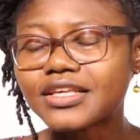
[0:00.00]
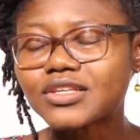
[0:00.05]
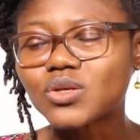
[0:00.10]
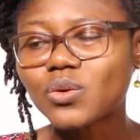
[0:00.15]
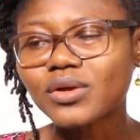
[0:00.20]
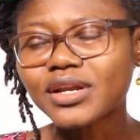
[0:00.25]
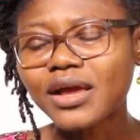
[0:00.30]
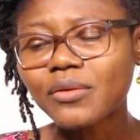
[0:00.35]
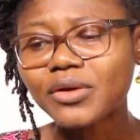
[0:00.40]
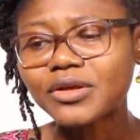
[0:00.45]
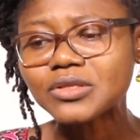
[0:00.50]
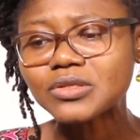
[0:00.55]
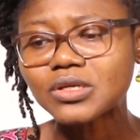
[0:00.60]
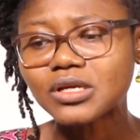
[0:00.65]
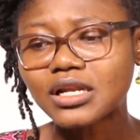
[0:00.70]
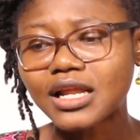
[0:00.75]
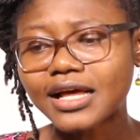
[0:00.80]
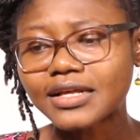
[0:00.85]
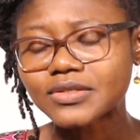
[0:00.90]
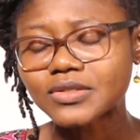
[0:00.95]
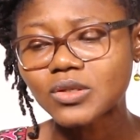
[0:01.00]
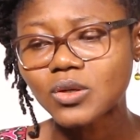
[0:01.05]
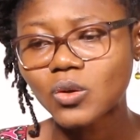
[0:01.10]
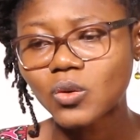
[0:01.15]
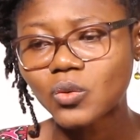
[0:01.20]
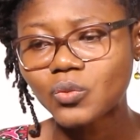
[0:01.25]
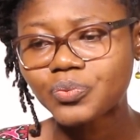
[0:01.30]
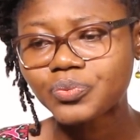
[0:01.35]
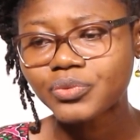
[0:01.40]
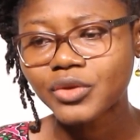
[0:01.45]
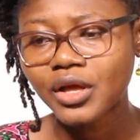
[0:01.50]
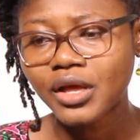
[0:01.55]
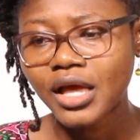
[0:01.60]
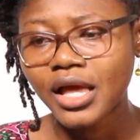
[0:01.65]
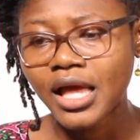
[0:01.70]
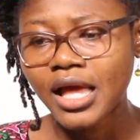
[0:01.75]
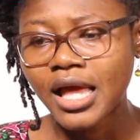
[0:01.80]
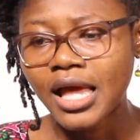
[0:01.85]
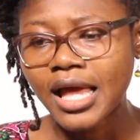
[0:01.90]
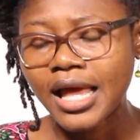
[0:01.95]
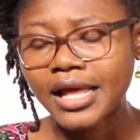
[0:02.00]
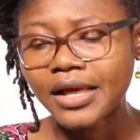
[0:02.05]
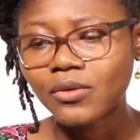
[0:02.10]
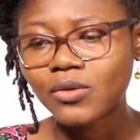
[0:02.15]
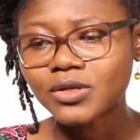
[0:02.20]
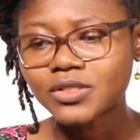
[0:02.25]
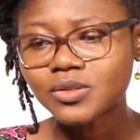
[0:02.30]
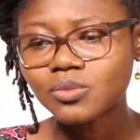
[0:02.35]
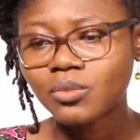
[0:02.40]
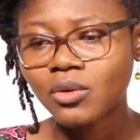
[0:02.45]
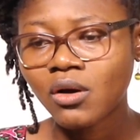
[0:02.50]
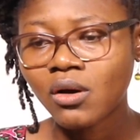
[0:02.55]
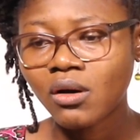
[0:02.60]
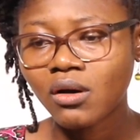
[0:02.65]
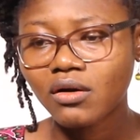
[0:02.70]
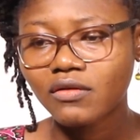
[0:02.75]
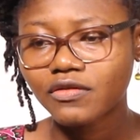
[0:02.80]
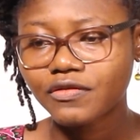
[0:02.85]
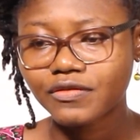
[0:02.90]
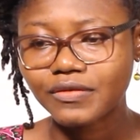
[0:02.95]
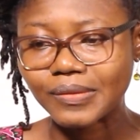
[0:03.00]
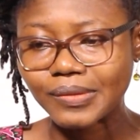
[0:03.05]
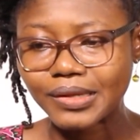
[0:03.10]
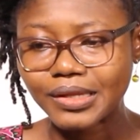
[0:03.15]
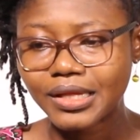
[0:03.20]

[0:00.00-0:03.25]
So when I went to Glasgow, it was more of,